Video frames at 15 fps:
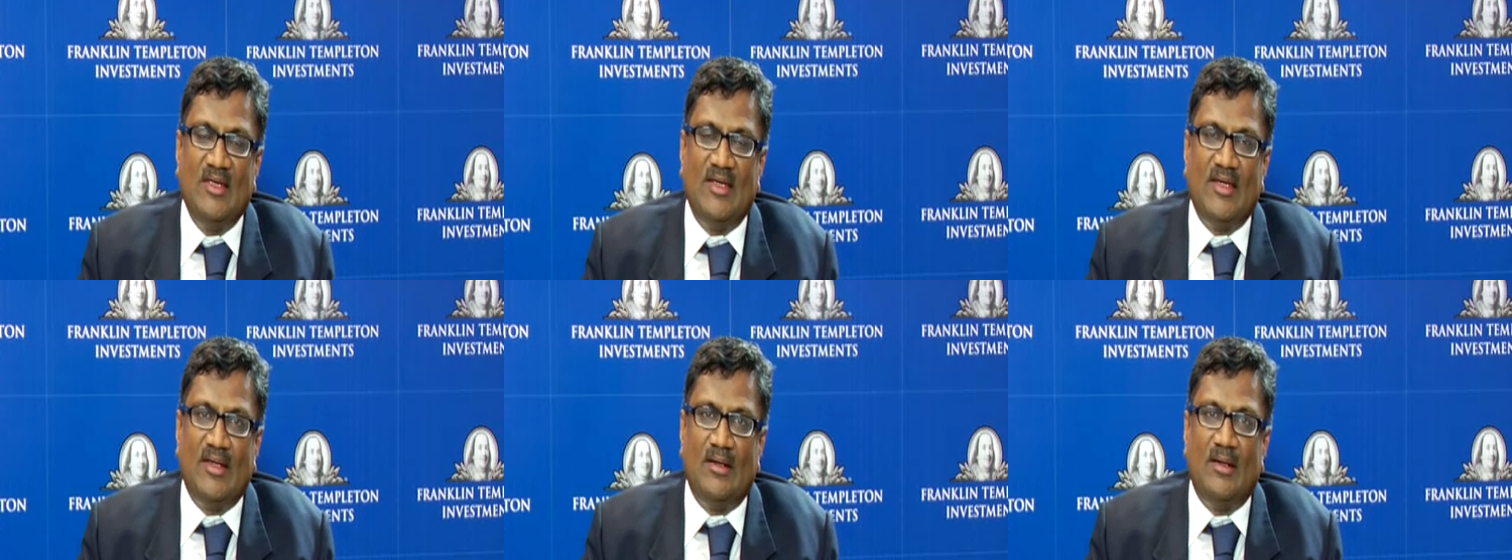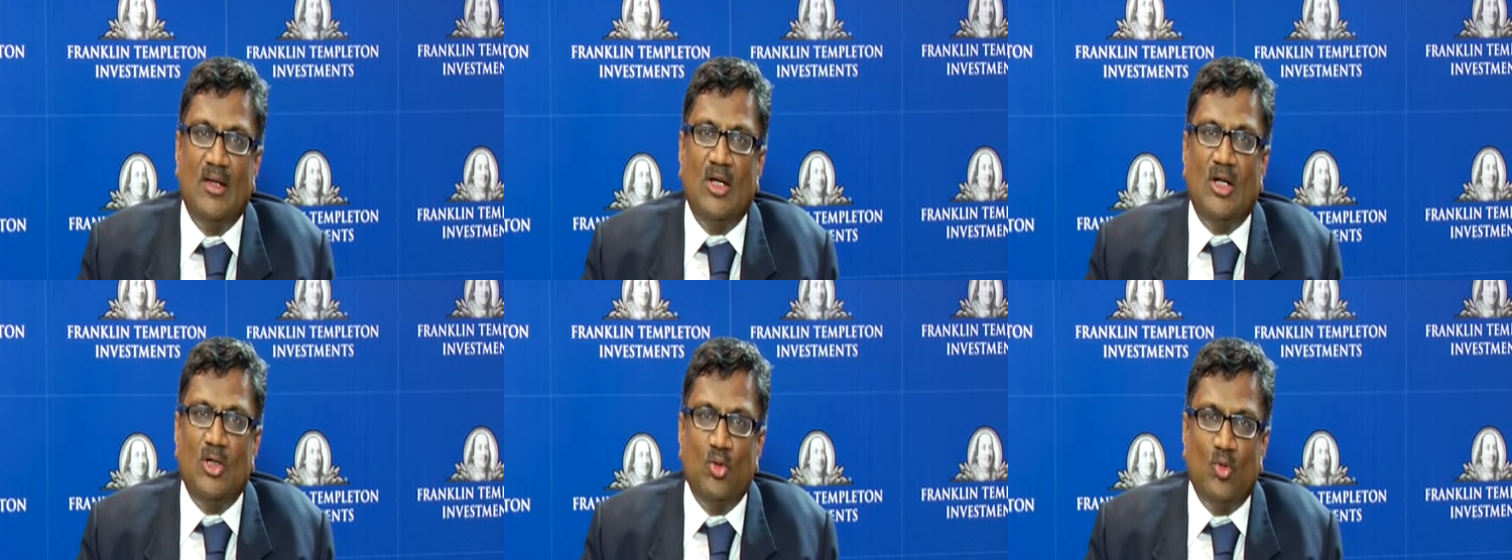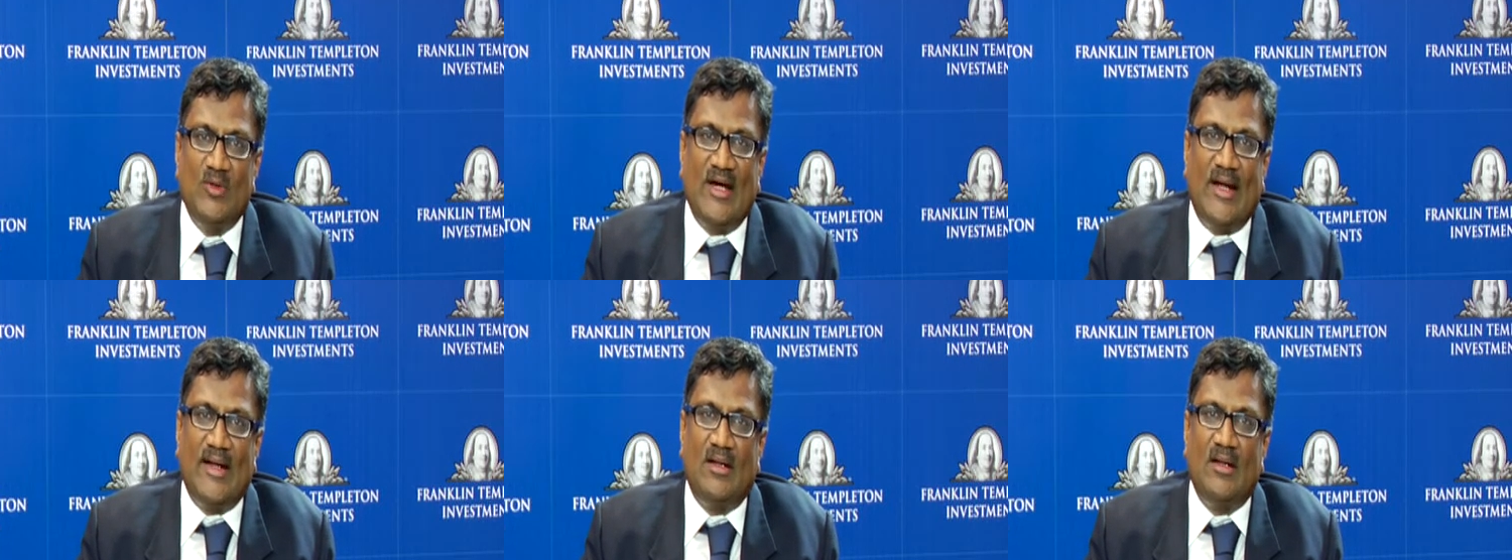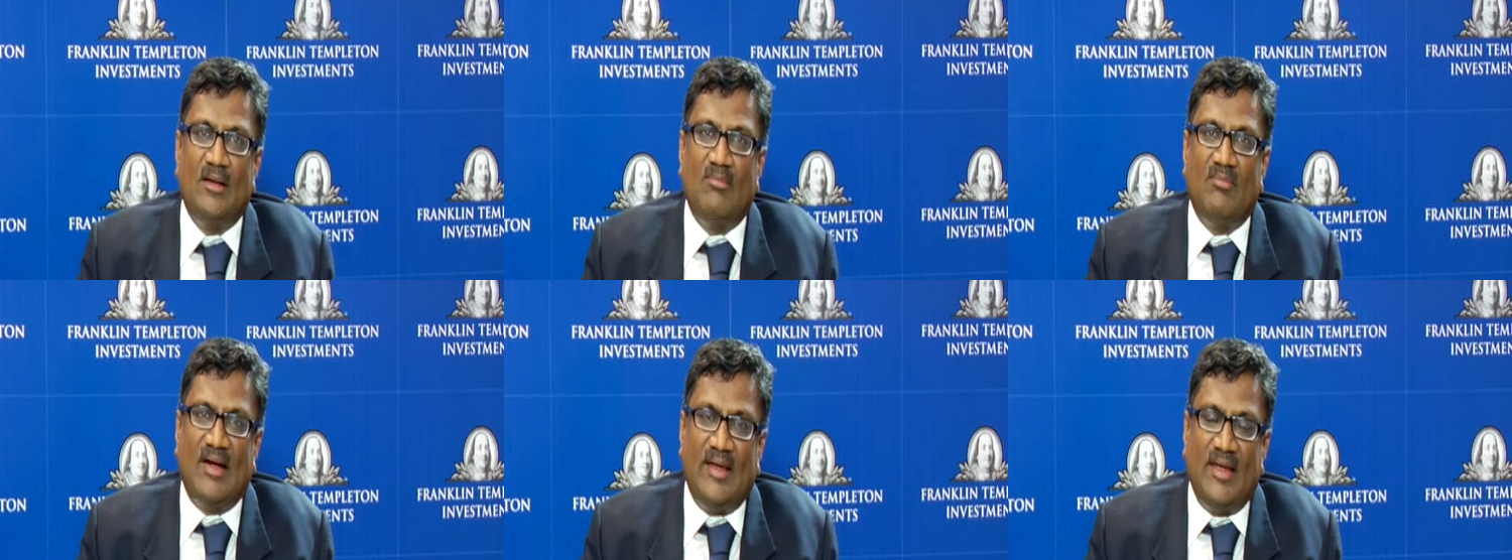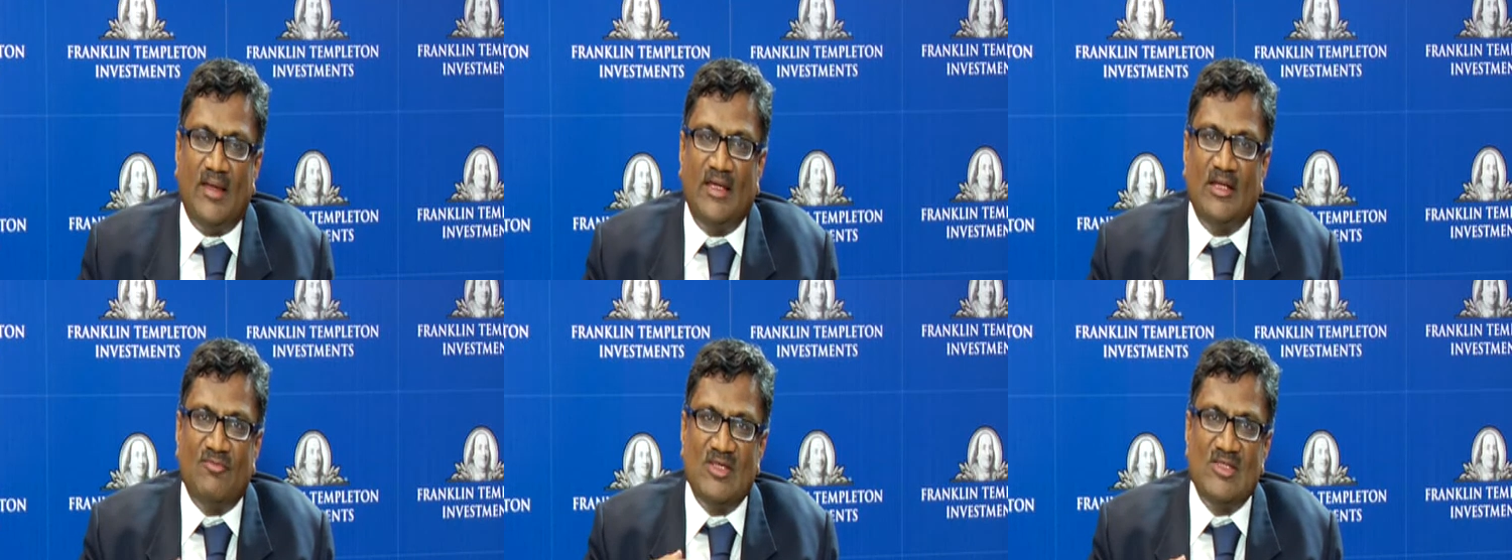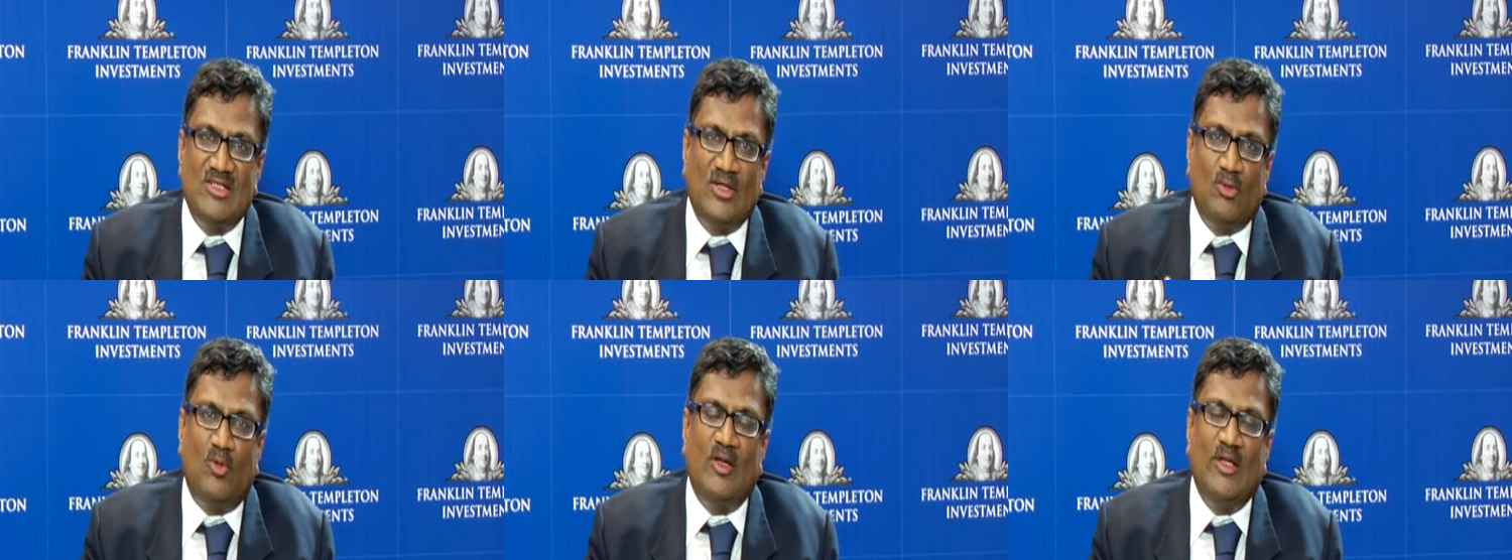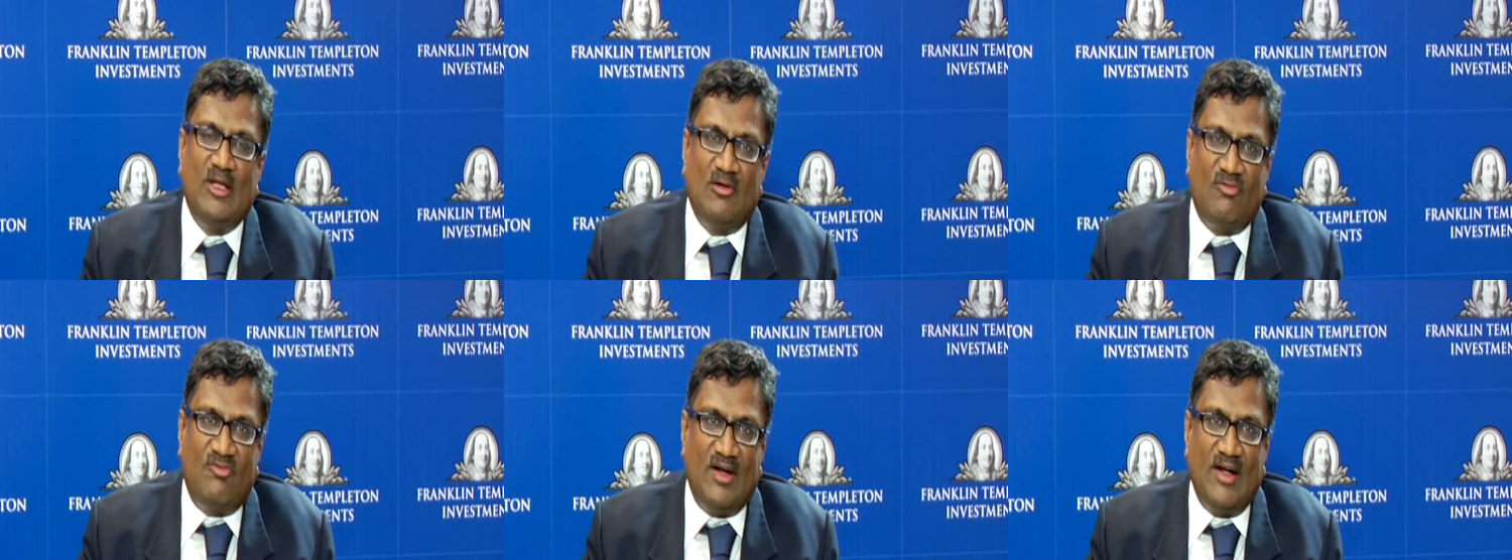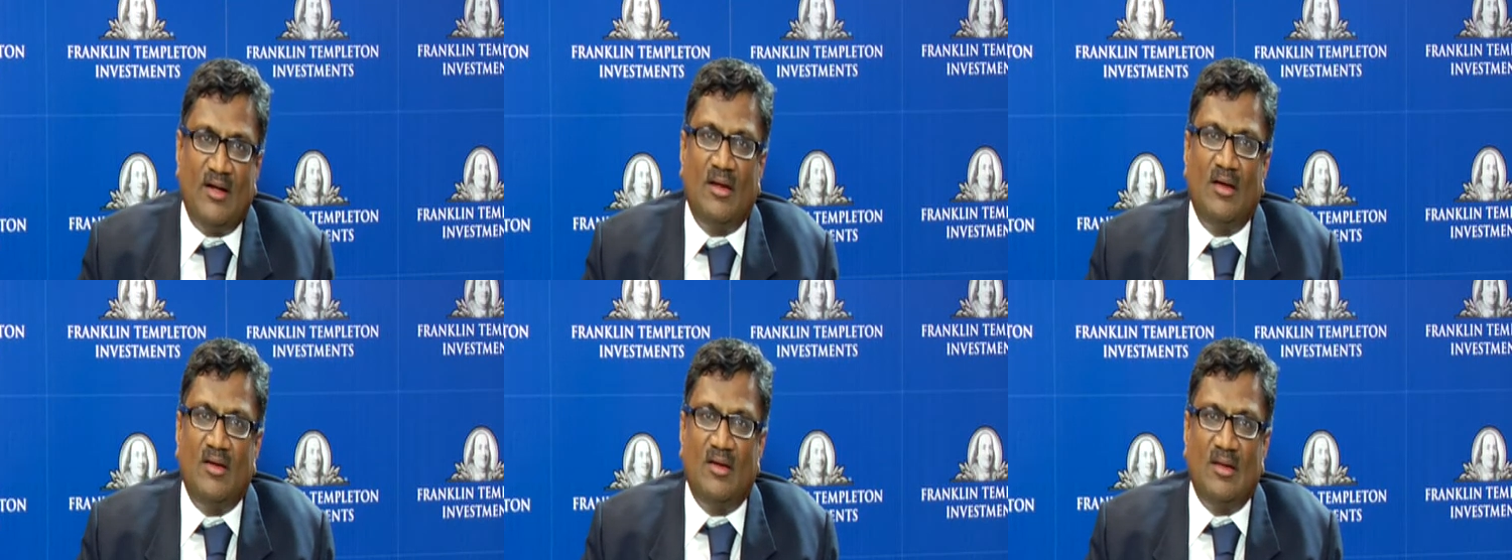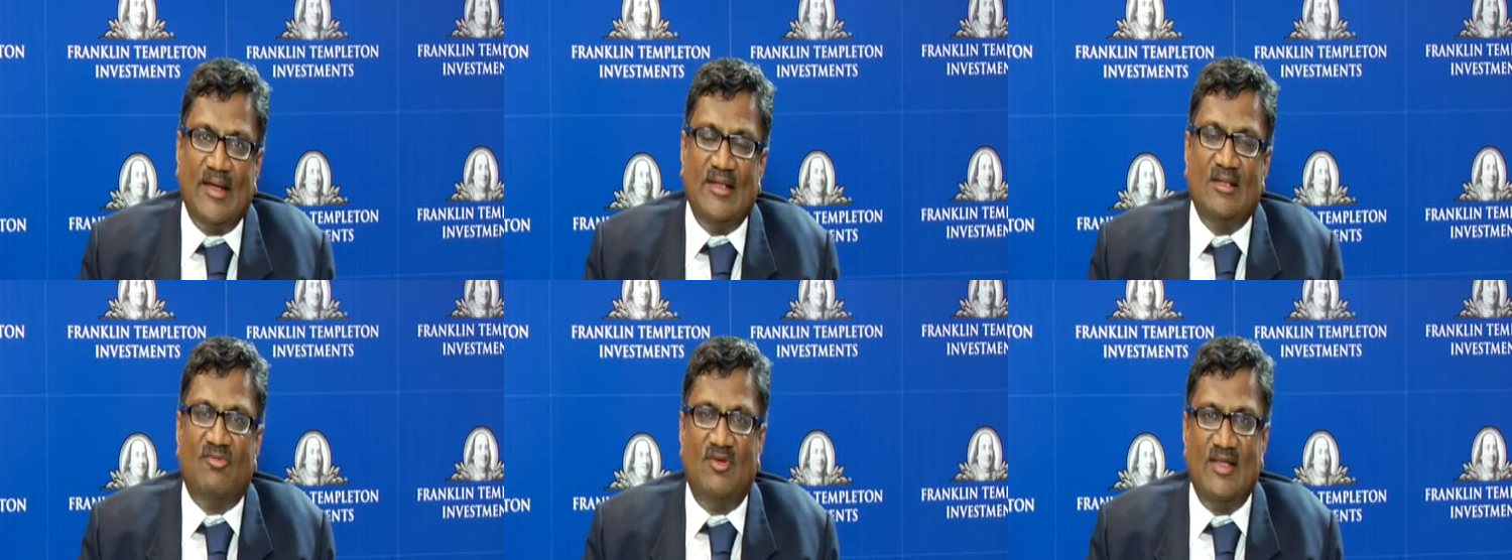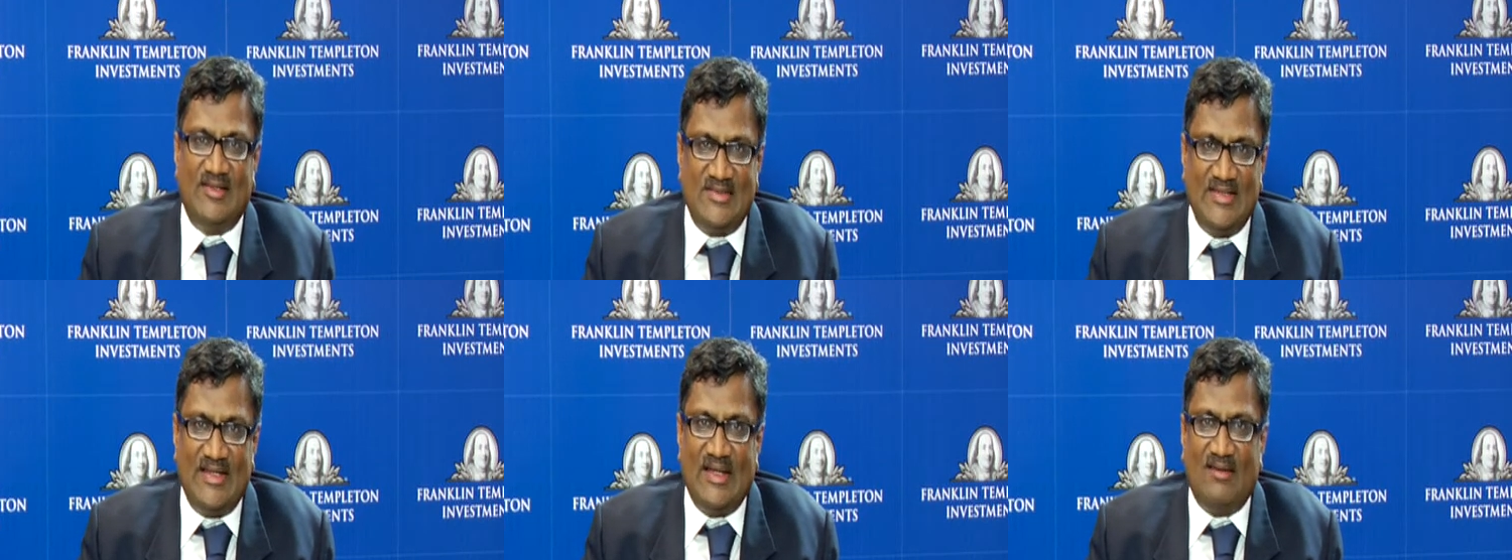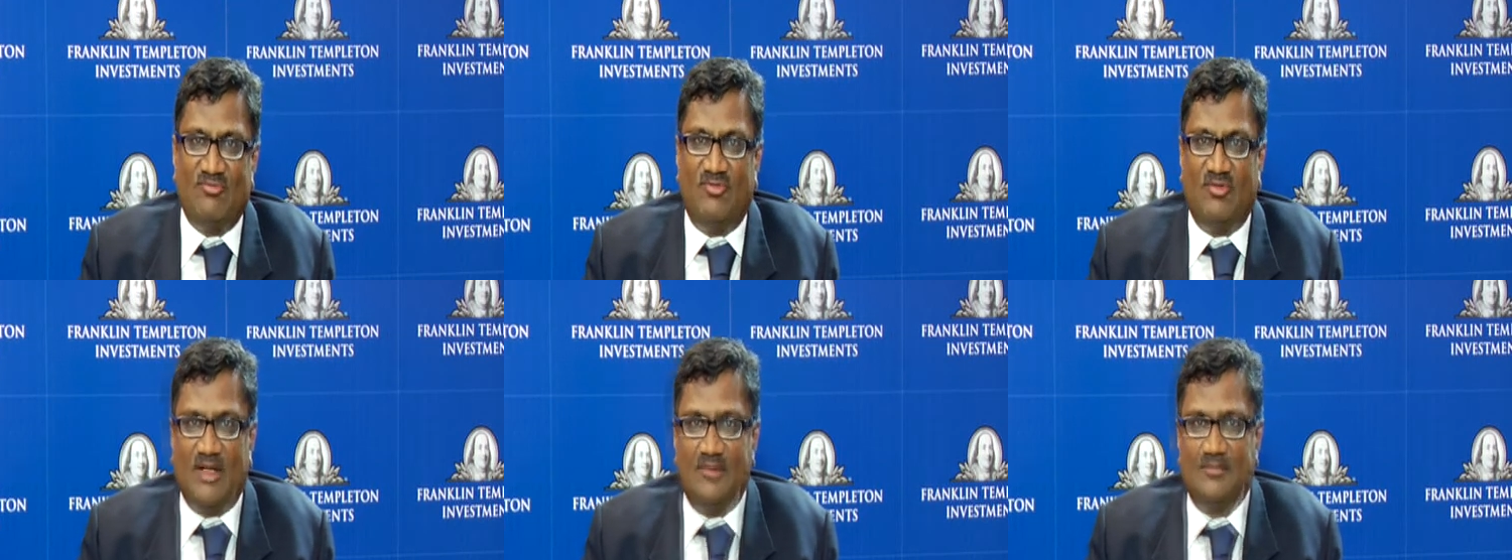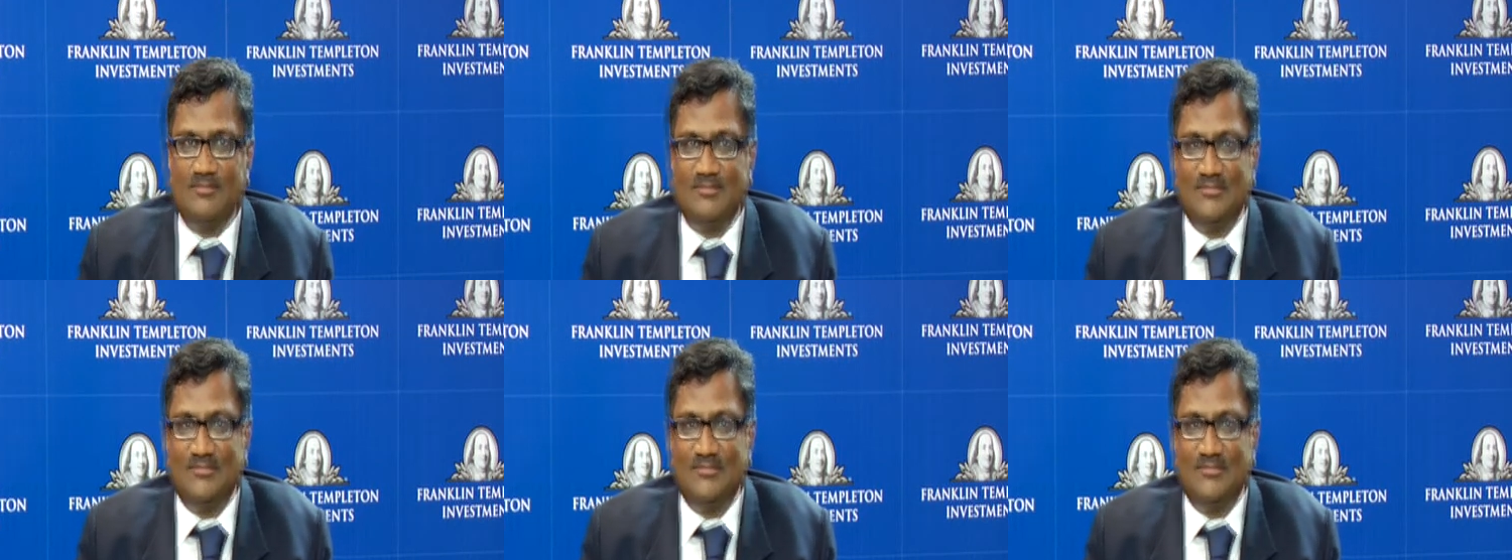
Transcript: He can do that by investing only in a fund like the Flexi Cap Fund.